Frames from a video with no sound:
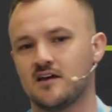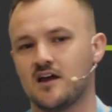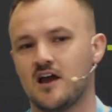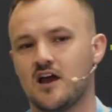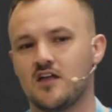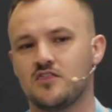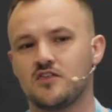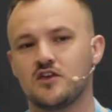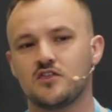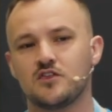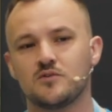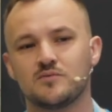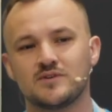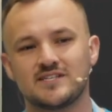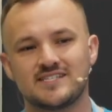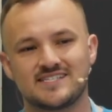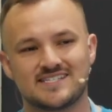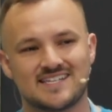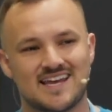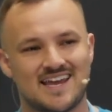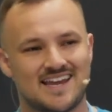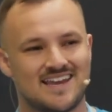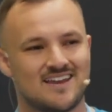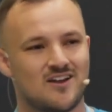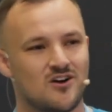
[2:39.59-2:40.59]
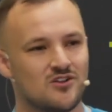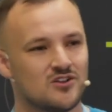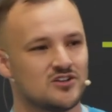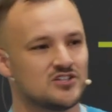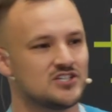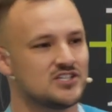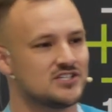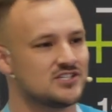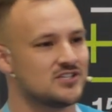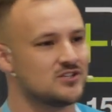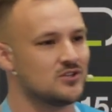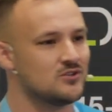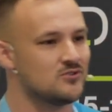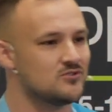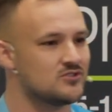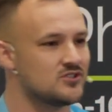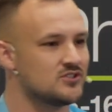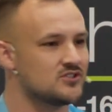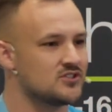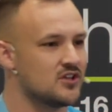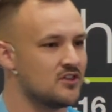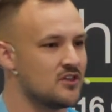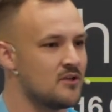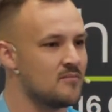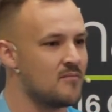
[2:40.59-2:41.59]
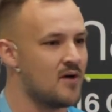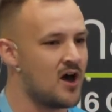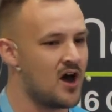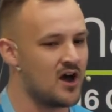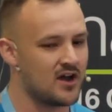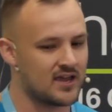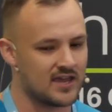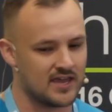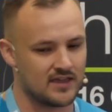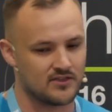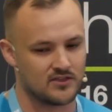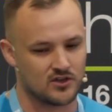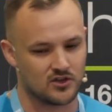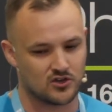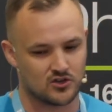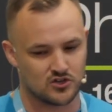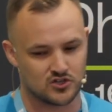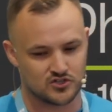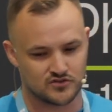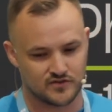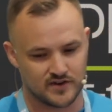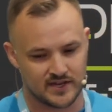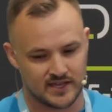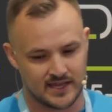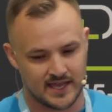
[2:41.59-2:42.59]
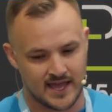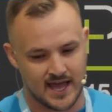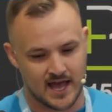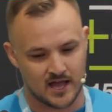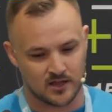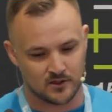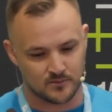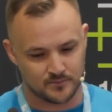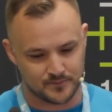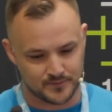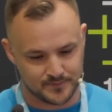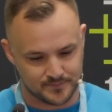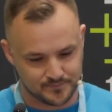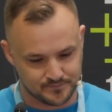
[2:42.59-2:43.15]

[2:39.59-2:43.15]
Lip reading: and that there was technology solutions on the market that could really help.